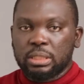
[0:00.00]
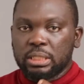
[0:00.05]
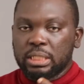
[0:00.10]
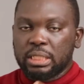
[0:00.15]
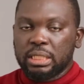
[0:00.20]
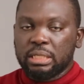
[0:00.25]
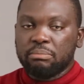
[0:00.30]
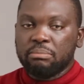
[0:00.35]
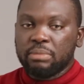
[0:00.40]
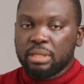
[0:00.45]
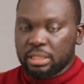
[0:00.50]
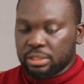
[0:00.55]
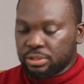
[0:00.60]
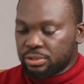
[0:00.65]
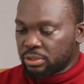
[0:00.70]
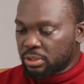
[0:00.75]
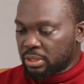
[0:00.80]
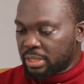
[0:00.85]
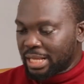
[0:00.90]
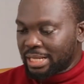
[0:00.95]
the
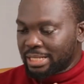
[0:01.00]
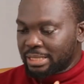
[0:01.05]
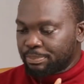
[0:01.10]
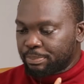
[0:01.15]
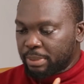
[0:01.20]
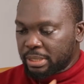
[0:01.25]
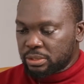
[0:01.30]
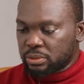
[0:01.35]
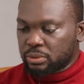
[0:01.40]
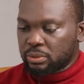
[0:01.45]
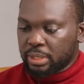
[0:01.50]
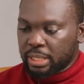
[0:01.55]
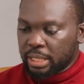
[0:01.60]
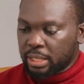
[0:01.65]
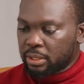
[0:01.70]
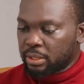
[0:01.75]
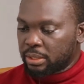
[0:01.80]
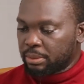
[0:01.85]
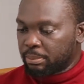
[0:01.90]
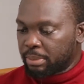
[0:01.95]
image on that particular,
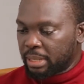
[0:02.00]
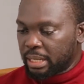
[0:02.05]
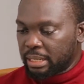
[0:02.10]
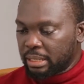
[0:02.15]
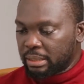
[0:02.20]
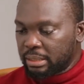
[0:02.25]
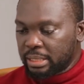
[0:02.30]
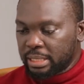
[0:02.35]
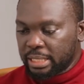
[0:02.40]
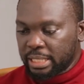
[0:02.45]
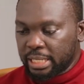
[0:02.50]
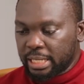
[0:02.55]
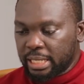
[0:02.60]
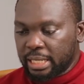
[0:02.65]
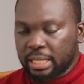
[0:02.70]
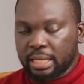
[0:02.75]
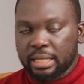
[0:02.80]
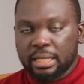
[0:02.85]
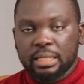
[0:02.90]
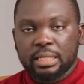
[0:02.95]
on the background
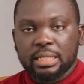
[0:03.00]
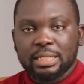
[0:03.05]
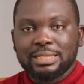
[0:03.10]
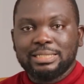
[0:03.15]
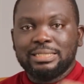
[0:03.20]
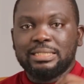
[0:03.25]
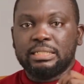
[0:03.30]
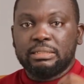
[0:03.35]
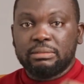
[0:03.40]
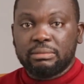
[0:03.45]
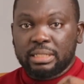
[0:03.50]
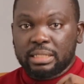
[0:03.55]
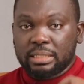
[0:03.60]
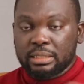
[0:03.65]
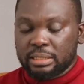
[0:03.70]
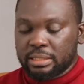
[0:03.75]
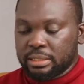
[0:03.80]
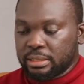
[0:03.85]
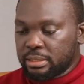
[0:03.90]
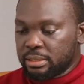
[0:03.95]
layer
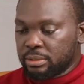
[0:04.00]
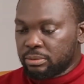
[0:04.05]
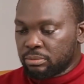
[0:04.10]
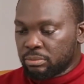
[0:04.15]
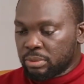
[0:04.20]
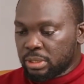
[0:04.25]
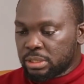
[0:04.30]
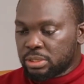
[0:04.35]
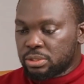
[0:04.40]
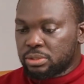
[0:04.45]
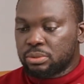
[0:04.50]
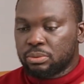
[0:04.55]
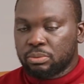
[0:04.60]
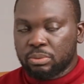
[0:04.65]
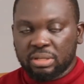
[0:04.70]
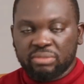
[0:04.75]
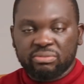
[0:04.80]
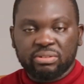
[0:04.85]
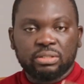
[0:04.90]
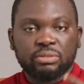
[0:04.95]
directly, in which
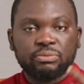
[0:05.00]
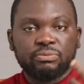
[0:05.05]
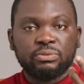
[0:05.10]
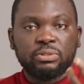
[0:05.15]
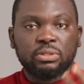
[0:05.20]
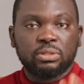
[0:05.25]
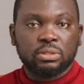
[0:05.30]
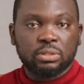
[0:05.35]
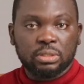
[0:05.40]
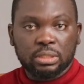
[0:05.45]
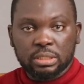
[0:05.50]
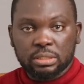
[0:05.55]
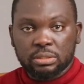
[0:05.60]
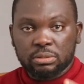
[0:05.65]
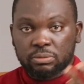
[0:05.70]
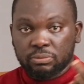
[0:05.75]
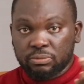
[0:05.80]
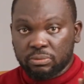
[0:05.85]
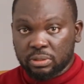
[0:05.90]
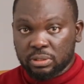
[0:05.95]
whatever you've done on
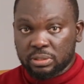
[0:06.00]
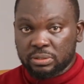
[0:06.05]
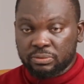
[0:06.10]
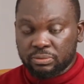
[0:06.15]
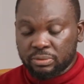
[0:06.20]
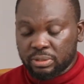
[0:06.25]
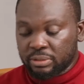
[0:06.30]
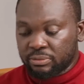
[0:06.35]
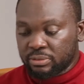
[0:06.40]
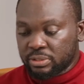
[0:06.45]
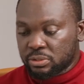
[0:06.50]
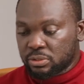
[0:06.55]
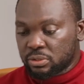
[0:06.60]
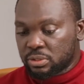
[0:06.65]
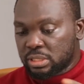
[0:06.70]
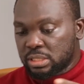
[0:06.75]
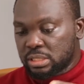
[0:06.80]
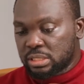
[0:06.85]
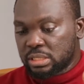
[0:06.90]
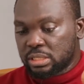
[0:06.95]
it you've lost forever. So
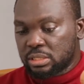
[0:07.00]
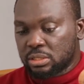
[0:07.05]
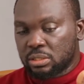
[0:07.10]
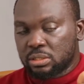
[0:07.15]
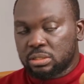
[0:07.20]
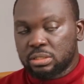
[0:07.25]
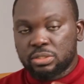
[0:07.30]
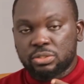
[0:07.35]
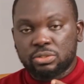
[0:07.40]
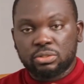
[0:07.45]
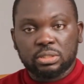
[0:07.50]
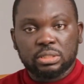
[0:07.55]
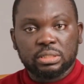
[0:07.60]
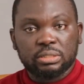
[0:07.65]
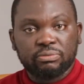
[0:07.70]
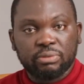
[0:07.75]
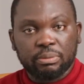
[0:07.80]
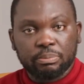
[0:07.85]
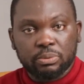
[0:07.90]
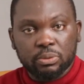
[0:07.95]
this is a
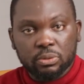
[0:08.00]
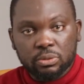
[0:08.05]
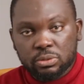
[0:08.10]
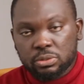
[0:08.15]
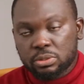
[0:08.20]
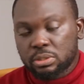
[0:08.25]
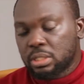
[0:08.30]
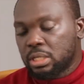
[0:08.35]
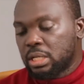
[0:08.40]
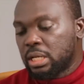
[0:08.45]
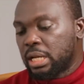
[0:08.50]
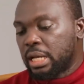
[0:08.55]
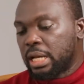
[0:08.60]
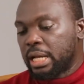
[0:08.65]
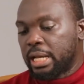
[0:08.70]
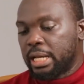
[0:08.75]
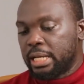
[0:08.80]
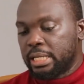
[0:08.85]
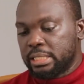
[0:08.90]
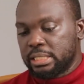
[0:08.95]
non-destructive approach,
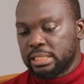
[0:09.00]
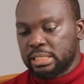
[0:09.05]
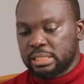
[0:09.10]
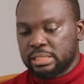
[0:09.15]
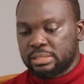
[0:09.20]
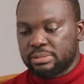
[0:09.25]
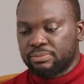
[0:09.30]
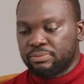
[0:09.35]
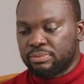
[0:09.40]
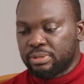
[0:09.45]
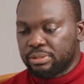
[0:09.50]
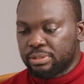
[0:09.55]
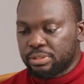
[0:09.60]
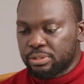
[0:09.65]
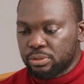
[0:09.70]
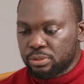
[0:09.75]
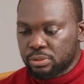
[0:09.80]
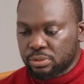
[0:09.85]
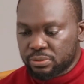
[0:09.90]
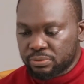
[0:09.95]
and it's very
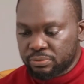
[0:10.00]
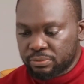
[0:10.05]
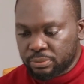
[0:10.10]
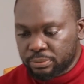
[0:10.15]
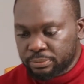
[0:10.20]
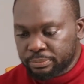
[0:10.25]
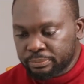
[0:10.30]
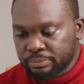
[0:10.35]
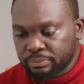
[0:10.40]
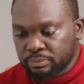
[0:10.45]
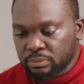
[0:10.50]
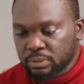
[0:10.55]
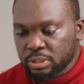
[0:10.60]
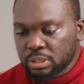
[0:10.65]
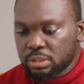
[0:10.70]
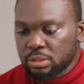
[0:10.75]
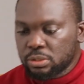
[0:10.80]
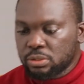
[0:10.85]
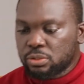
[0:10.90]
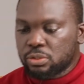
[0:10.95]
useful.
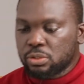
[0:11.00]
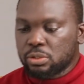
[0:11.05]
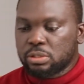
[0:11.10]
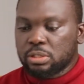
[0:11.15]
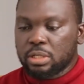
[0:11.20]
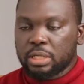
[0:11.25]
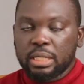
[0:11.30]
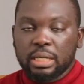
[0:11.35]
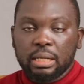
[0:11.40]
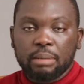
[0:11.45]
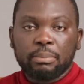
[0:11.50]
So talking